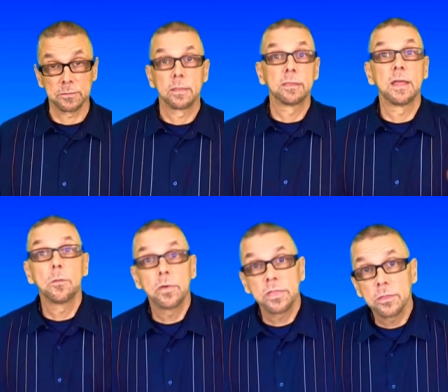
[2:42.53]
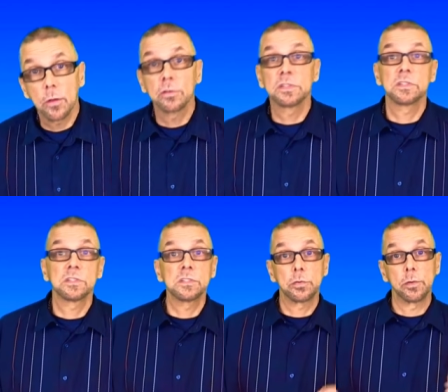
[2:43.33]
The thing with
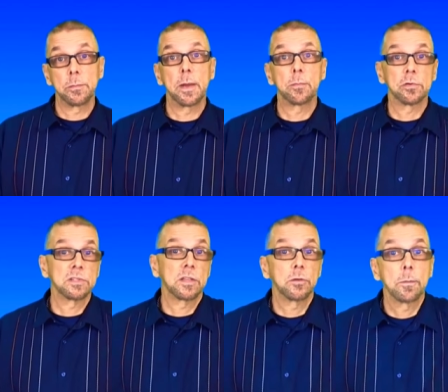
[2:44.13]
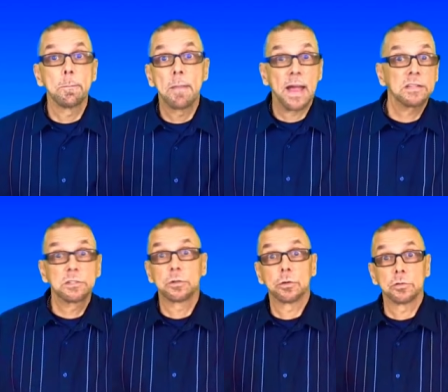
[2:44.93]
narcissists to remember is that they're
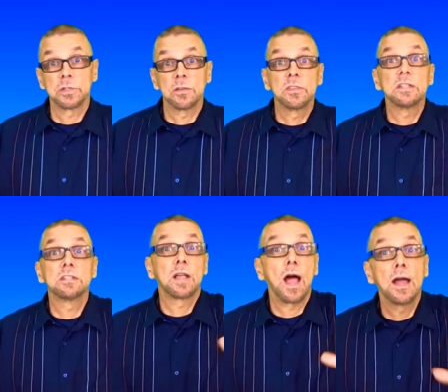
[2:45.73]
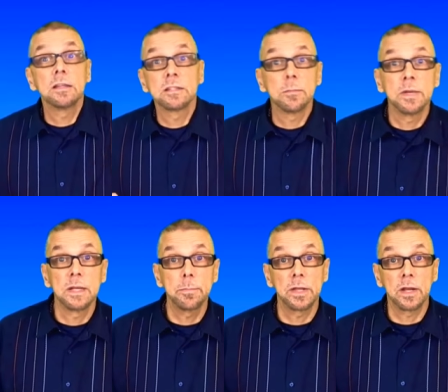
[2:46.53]
masters of disguise and
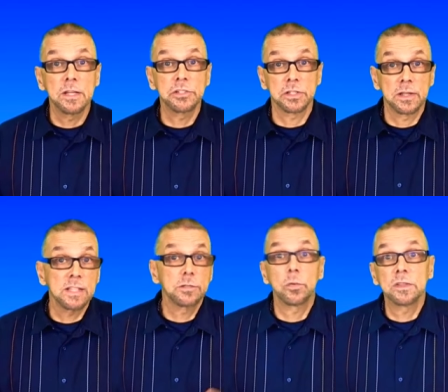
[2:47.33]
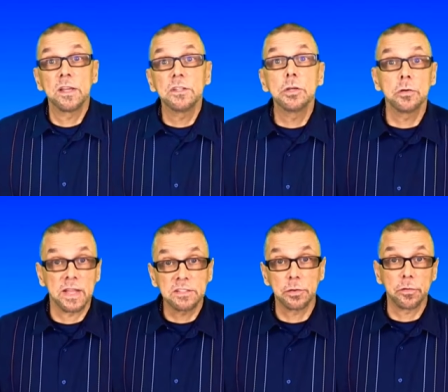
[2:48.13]
manipulation. That's what they do.
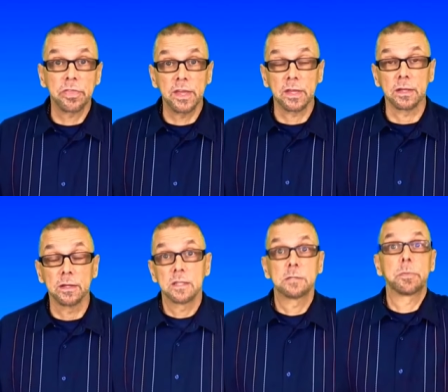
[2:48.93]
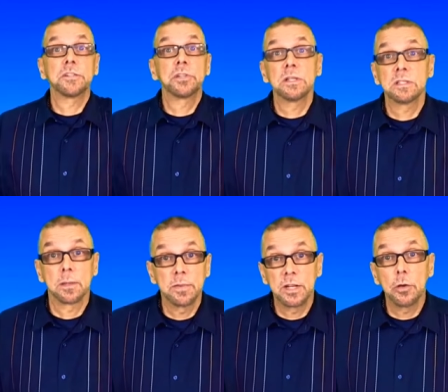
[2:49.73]
That's their thing. Especially
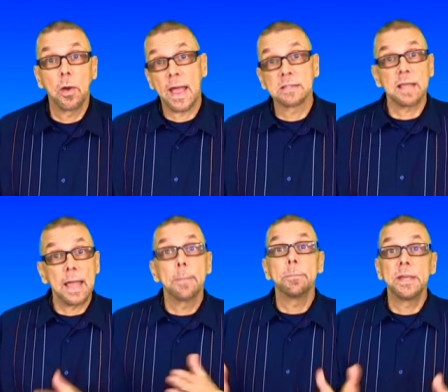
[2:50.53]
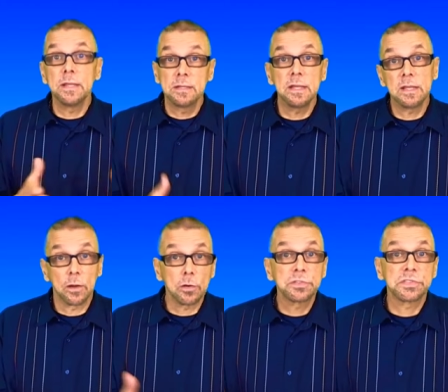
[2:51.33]
somebody who has NPD,
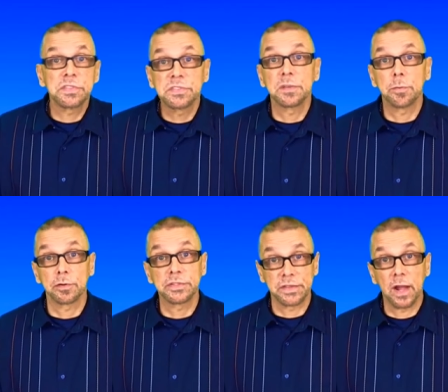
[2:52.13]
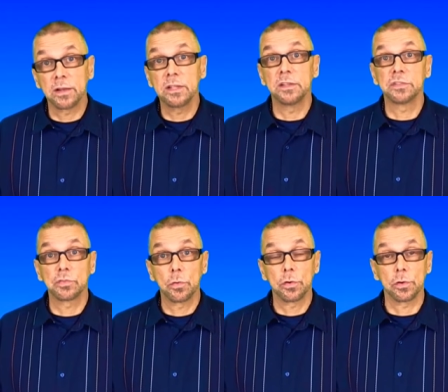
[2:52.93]
narcissistic personality
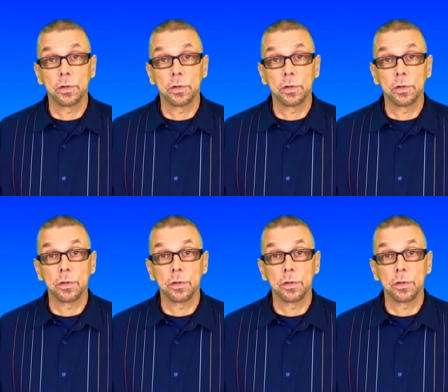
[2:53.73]
disorder.